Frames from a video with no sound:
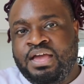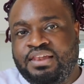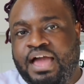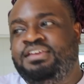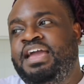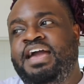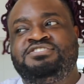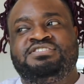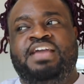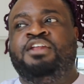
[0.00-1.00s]
Like,
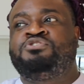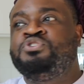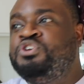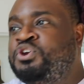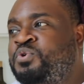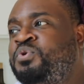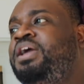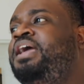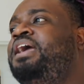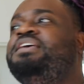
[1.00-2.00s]
yes, catered to
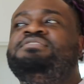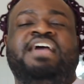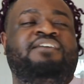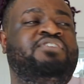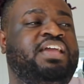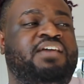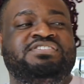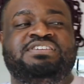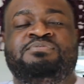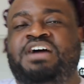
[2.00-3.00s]
you. Definitely
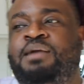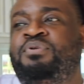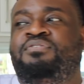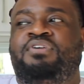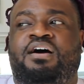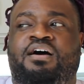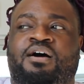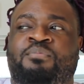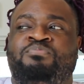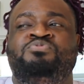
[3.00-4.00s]
giving some type
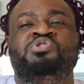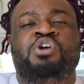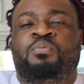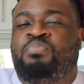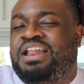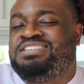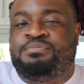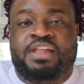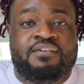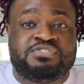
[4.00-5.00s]
of, you know, probably
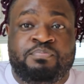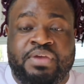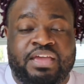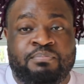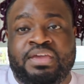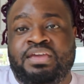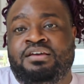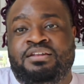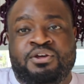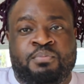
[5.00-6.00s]
some levels of pick me
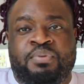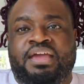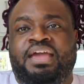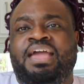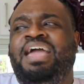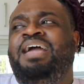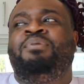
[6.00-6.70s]
a little bit.